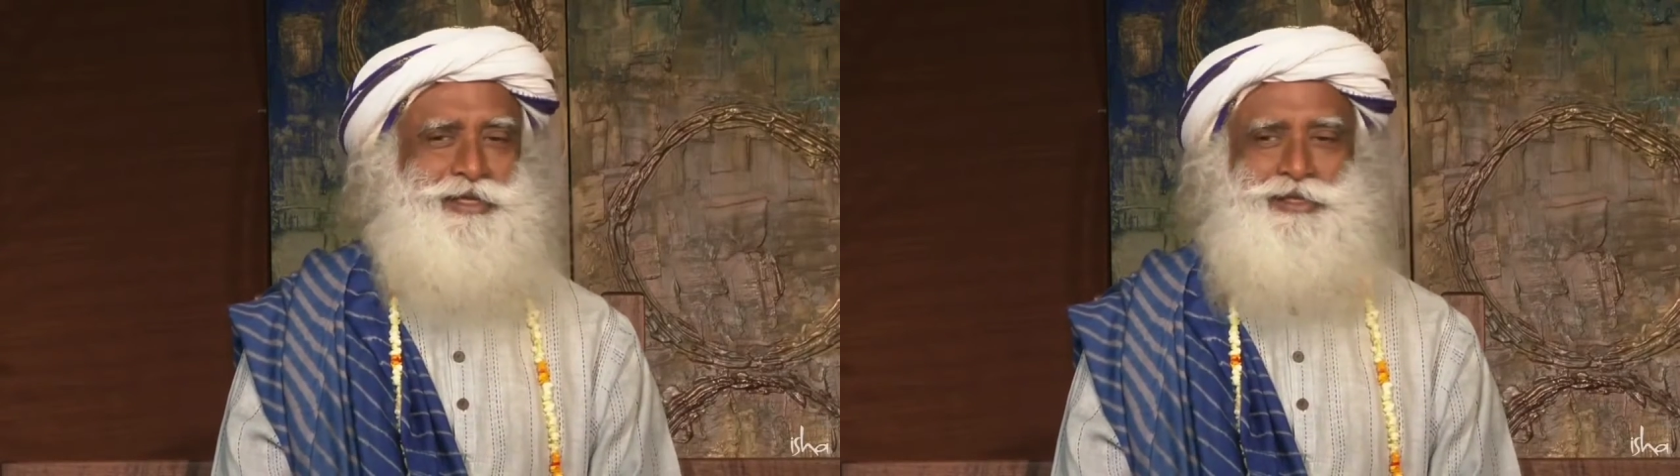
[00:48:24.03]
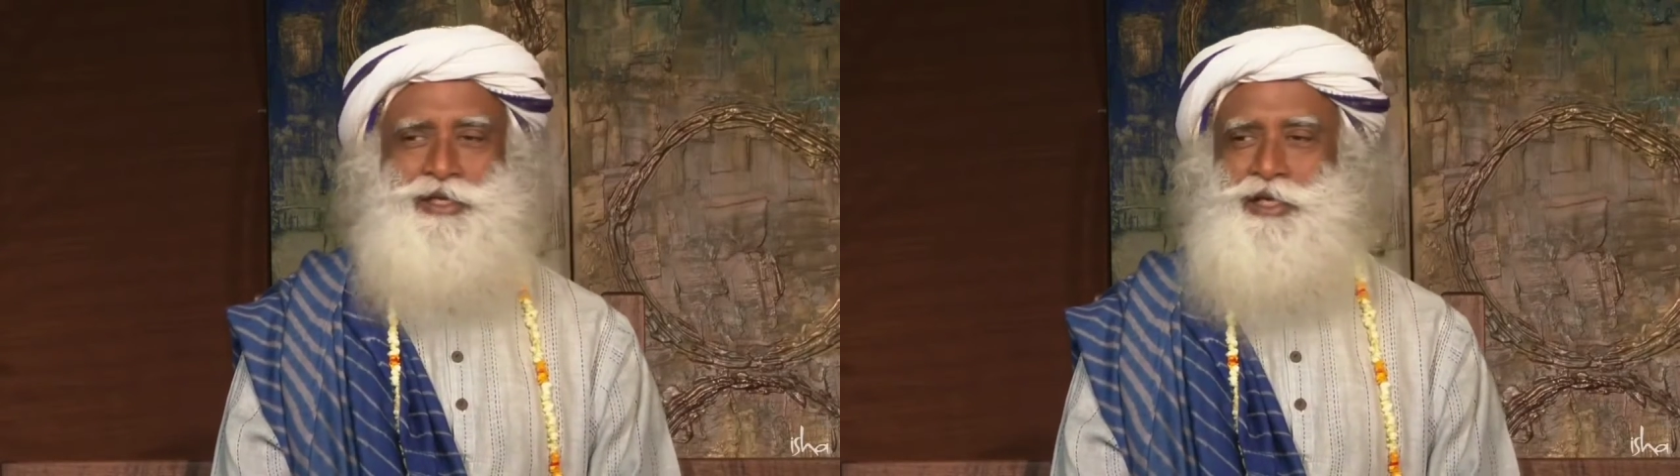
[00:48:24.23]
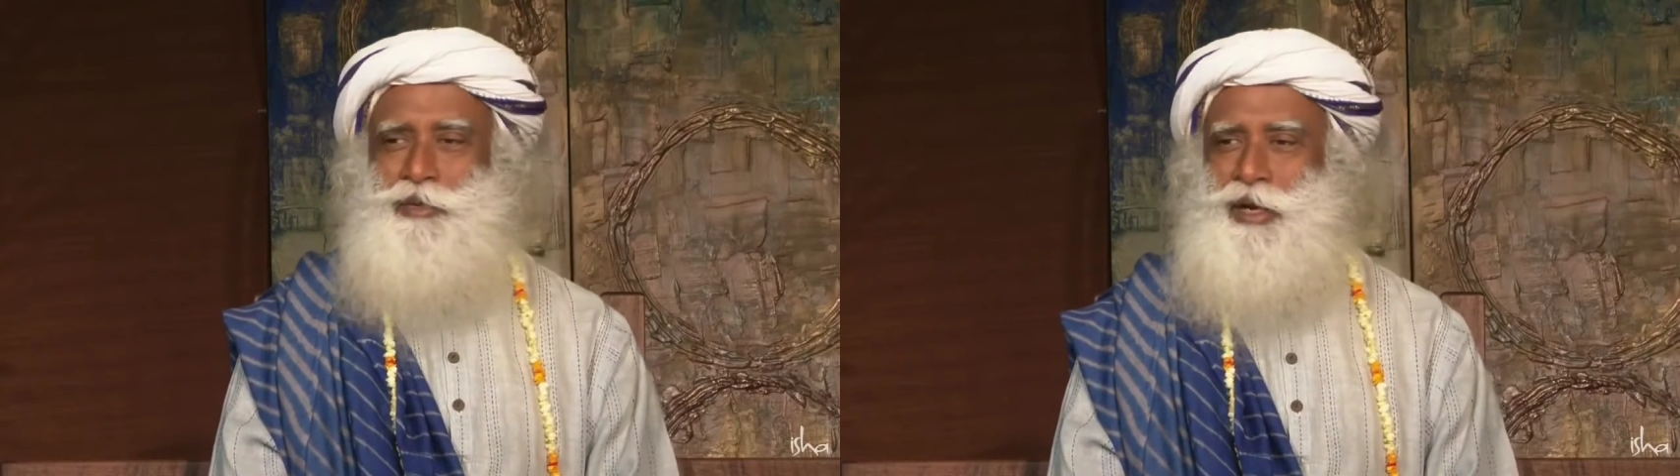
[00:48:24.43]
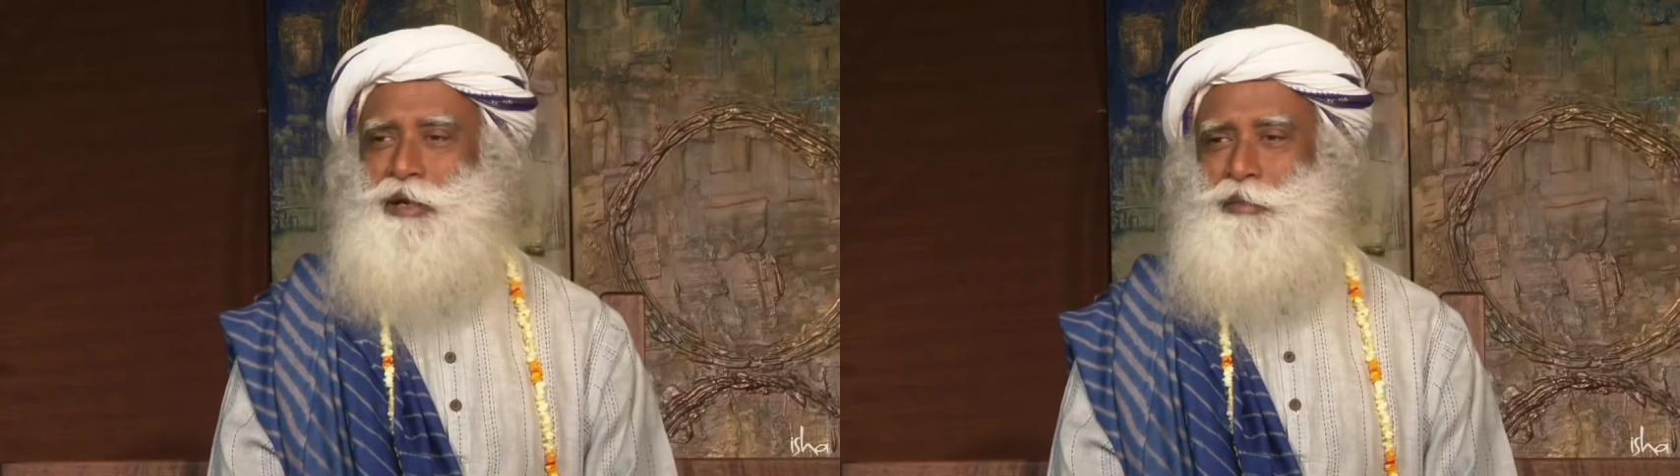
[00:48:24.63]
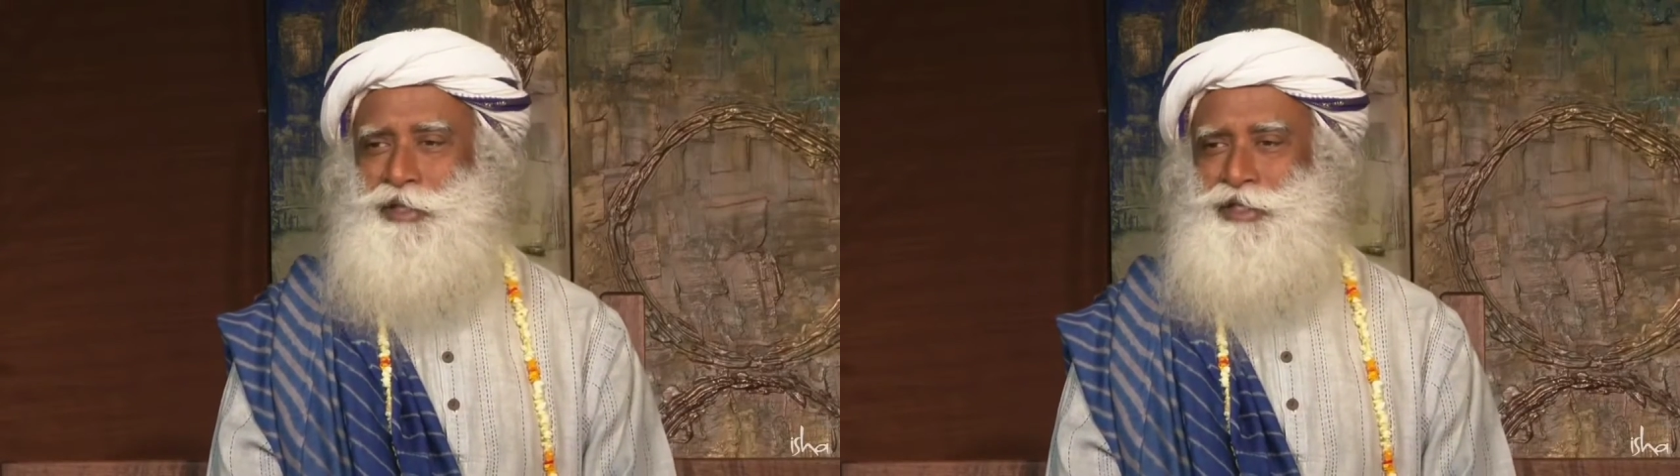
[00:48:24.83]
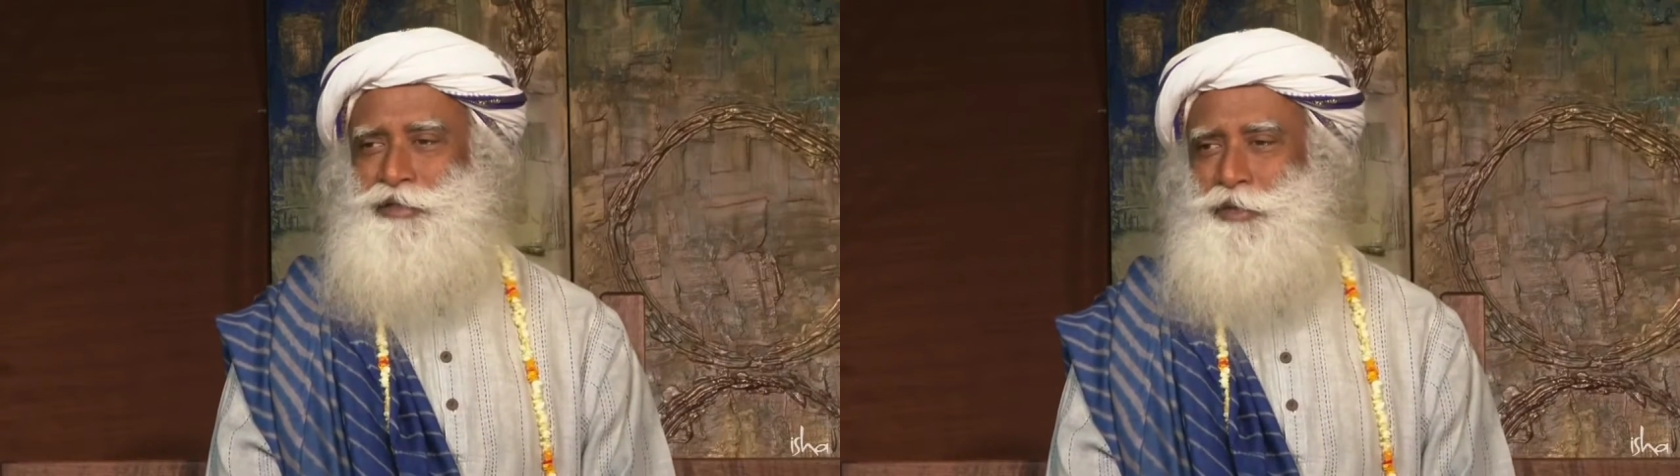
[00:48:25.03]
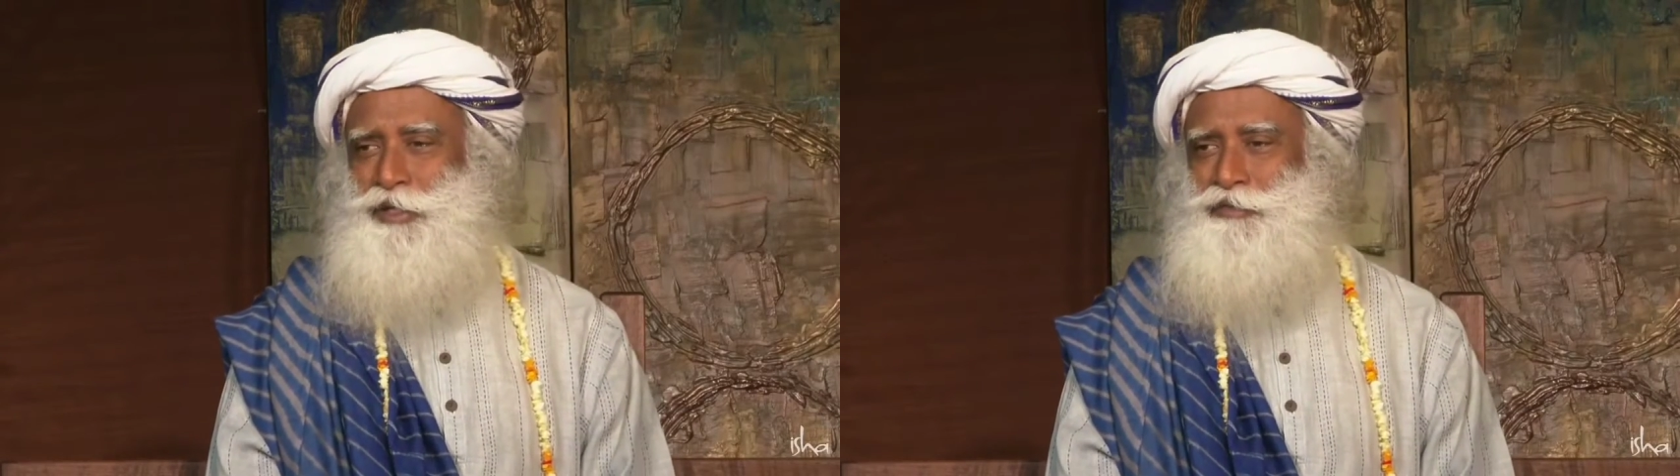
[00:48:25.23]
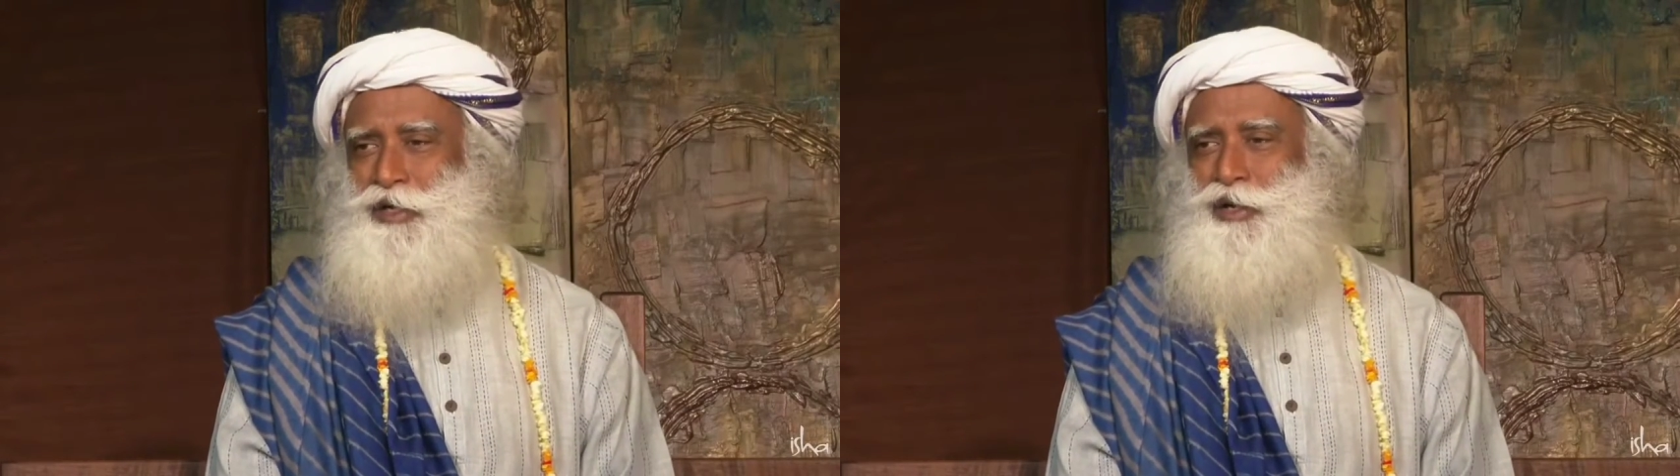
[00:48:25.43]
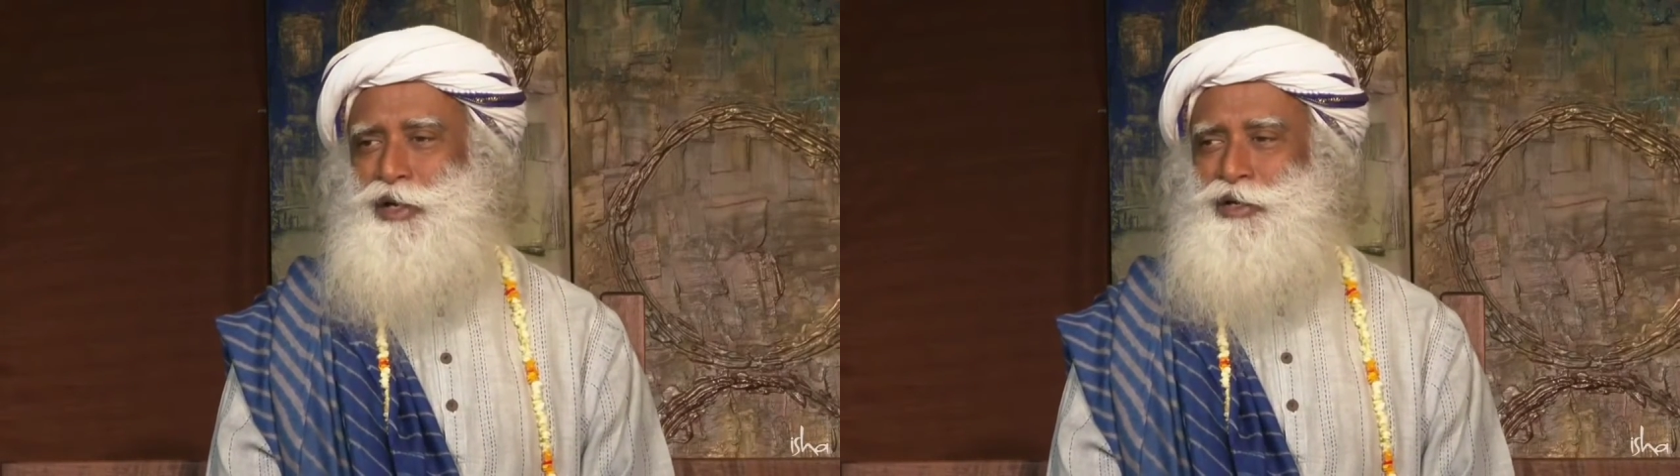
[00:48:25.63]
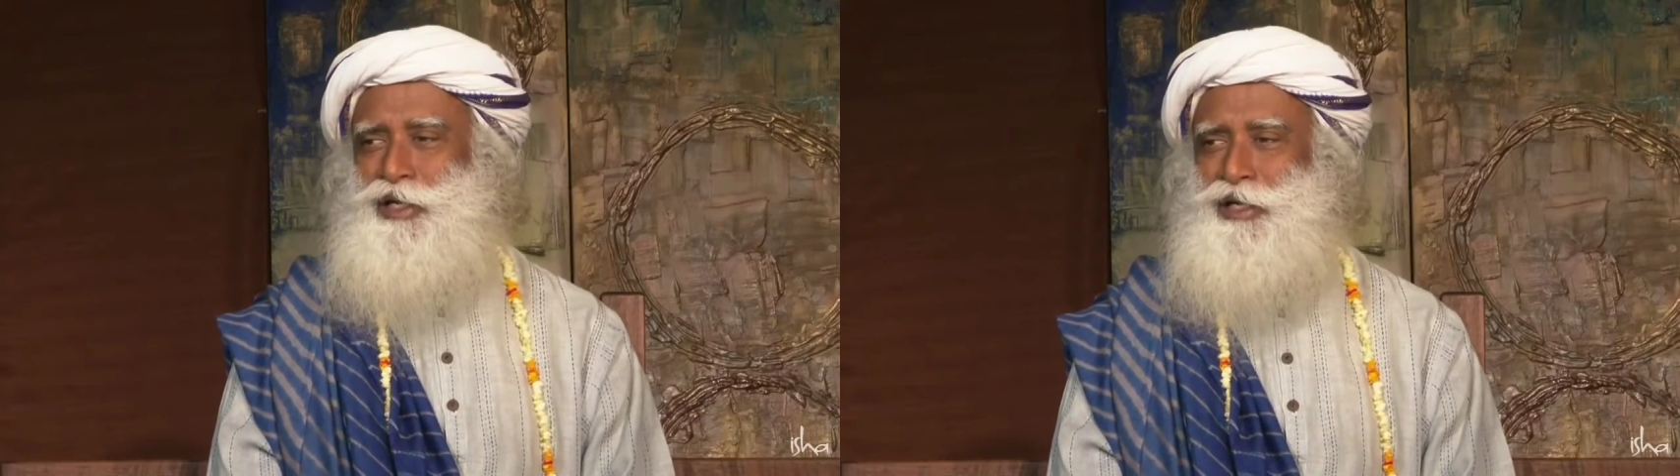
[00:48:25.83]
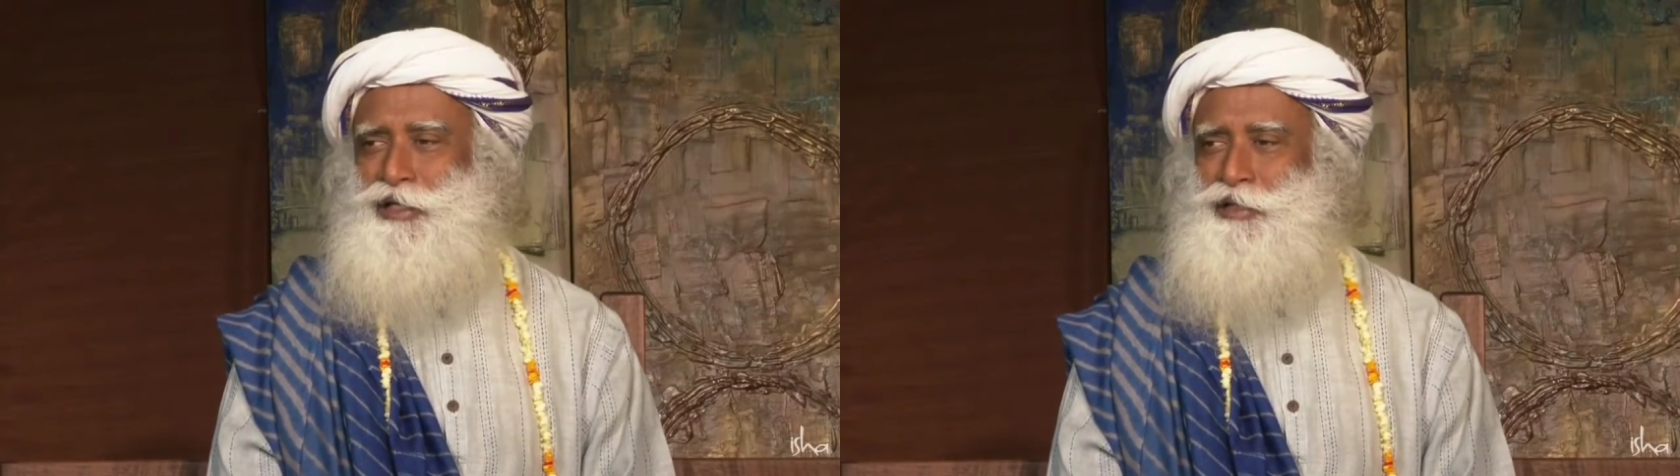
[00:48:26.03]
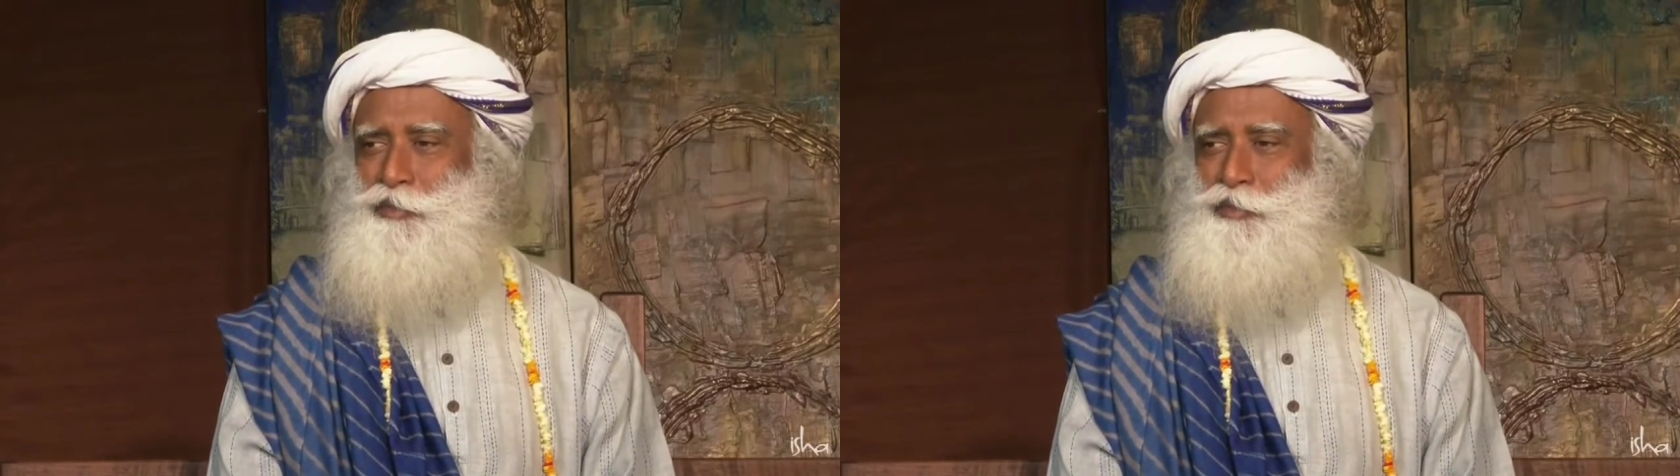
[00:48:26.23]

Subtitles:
is a requirement, otherwise we cannot conduct